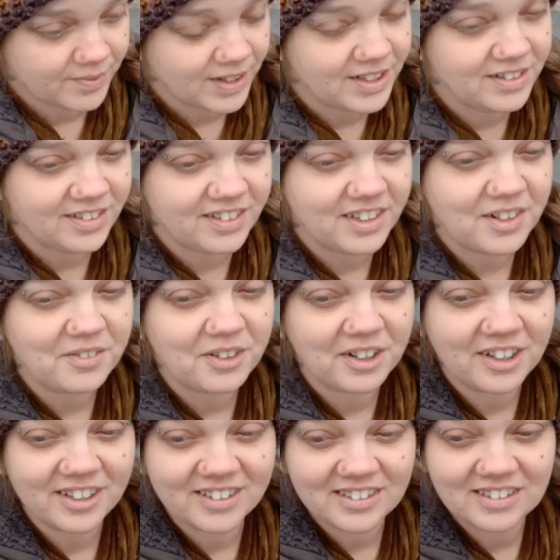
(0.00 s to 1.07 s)
Do you
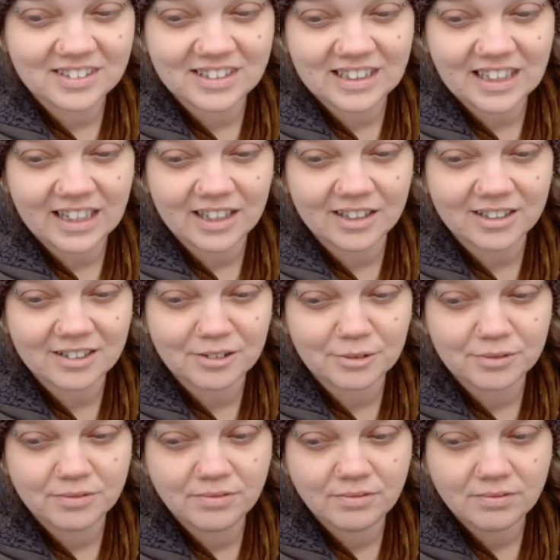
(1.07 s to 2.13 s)
ever like
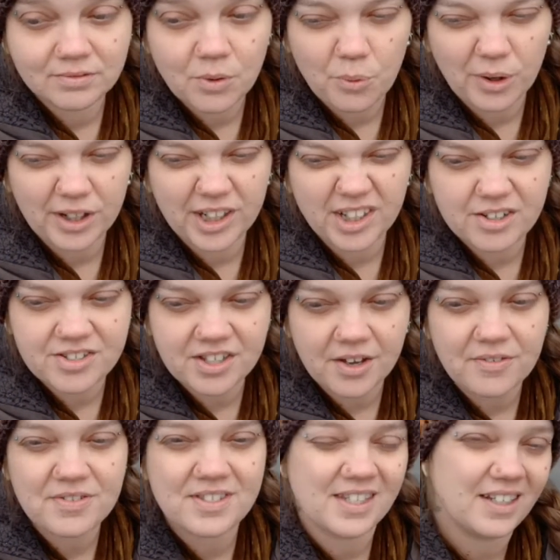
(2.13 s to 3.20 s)
worry
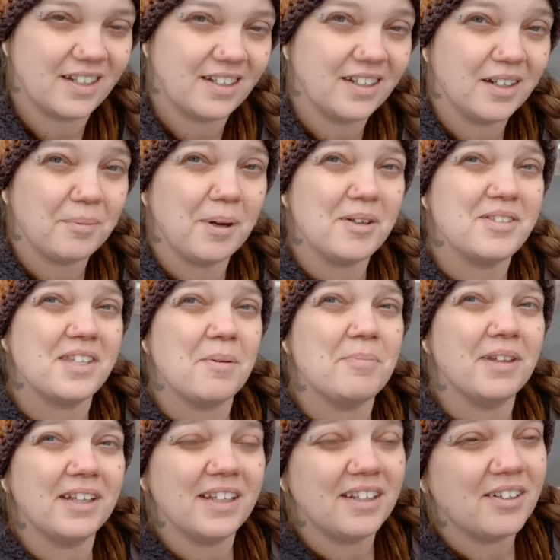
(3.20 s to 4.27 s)
yourself sick about
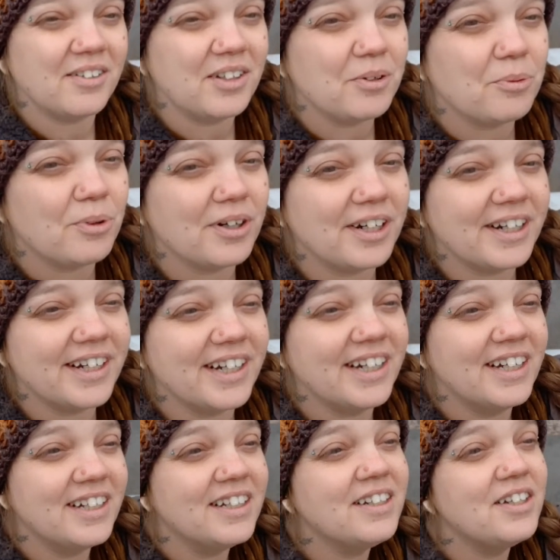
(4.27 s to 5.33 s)
something? You know, you worry
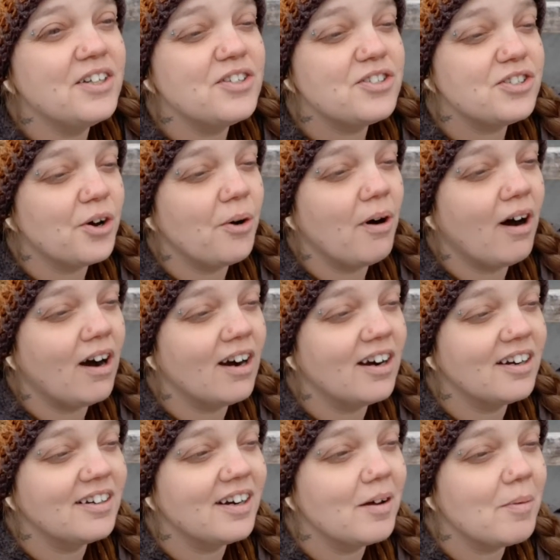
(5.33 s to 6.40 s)
so
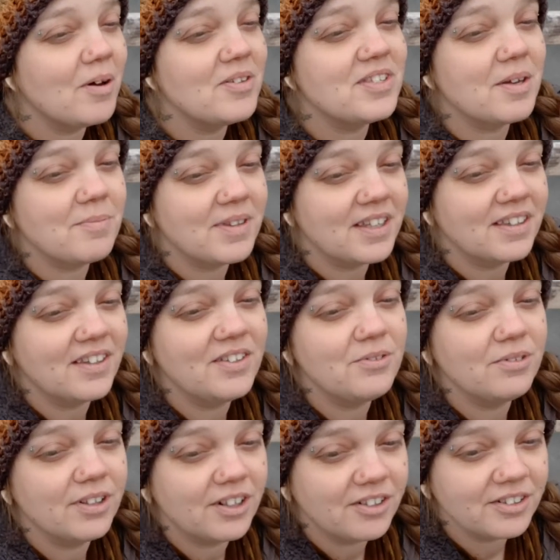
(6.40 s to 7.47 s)
hard about something that you
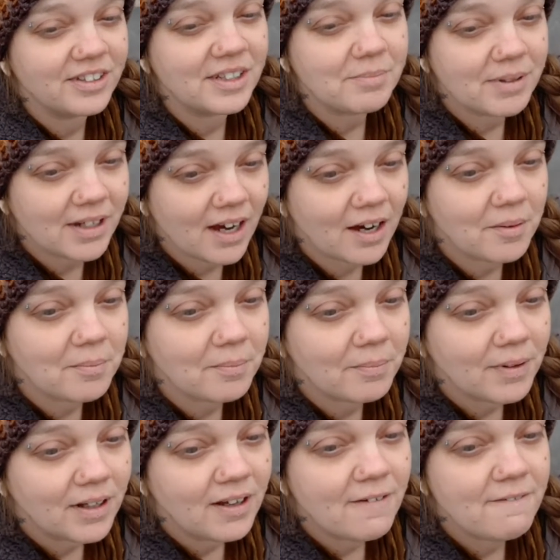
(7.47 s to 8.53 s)
literally become
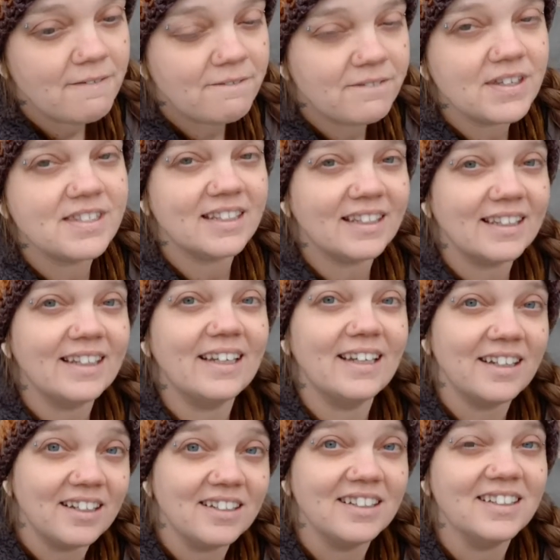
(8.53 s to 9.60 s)
physically
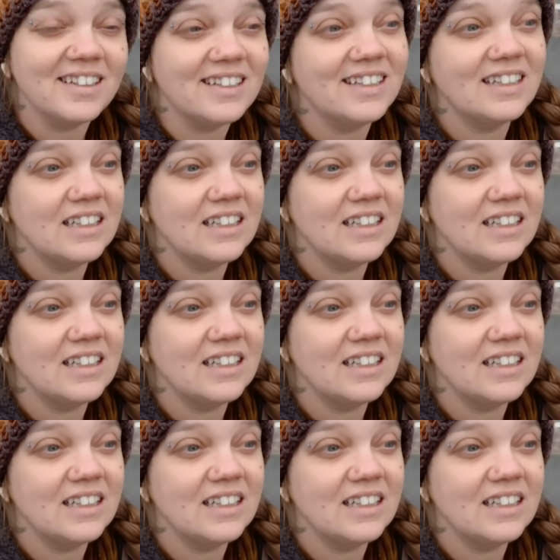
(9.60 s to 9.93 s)
ill.